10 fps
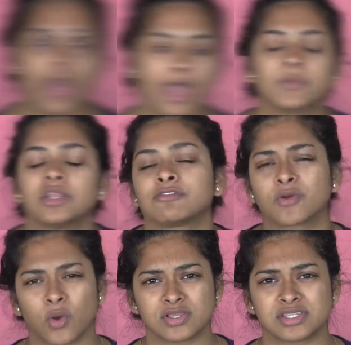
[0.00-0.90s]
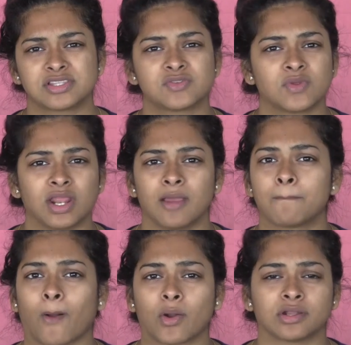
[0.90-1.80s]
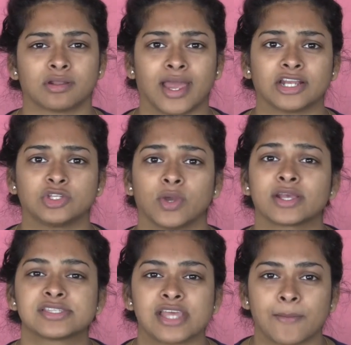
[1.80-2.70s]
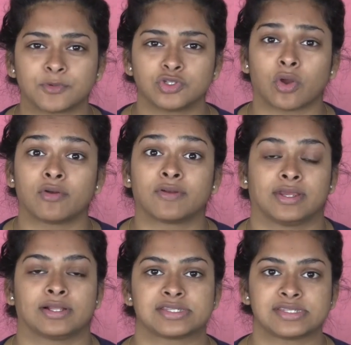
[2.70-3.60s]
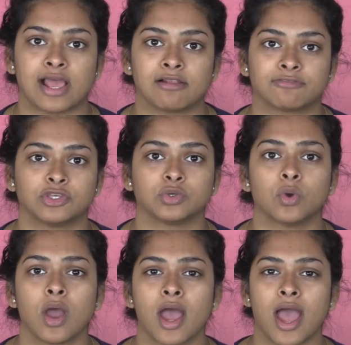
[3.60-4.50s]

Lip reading: I mean, of course, it's really important that you accept your real self, you